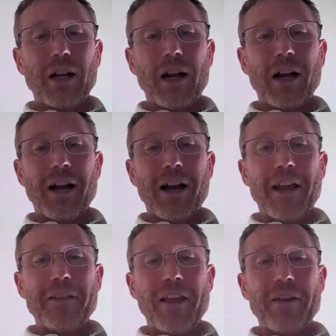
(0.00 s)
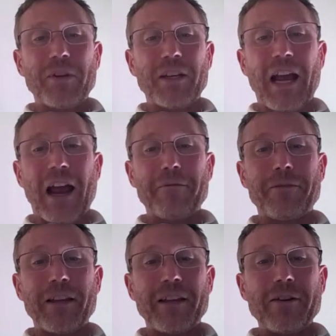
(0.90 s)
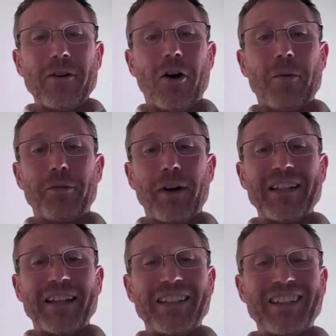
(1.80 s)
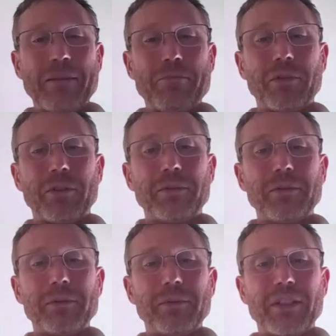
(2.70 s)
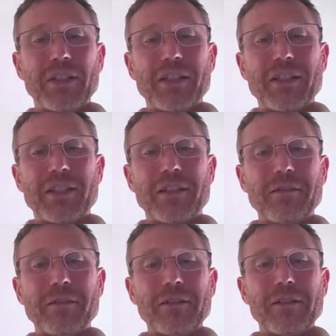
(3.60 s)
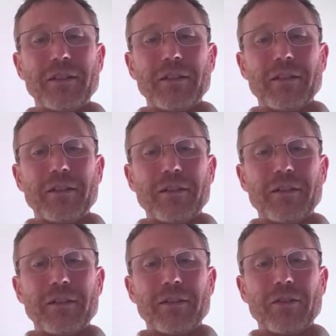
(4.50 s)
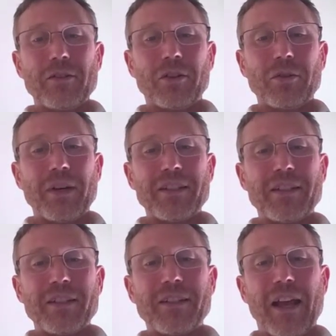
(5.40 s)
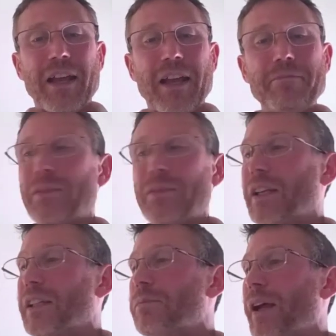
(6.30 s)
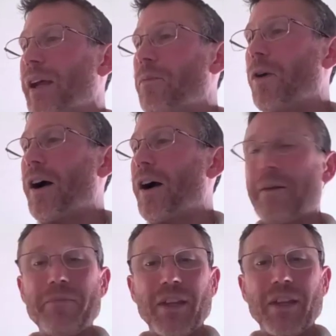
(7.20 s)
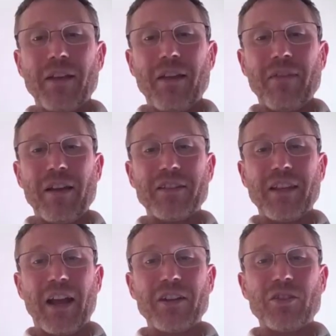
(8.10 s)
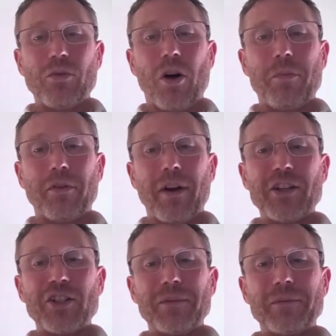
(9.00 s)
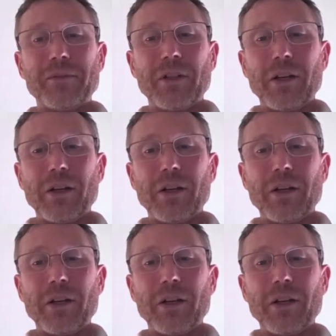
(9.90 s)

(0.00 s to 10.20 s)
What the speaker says: And then we're going to have the operator symbol, which is not always the same. I'll explain why. And then there's the actual operation.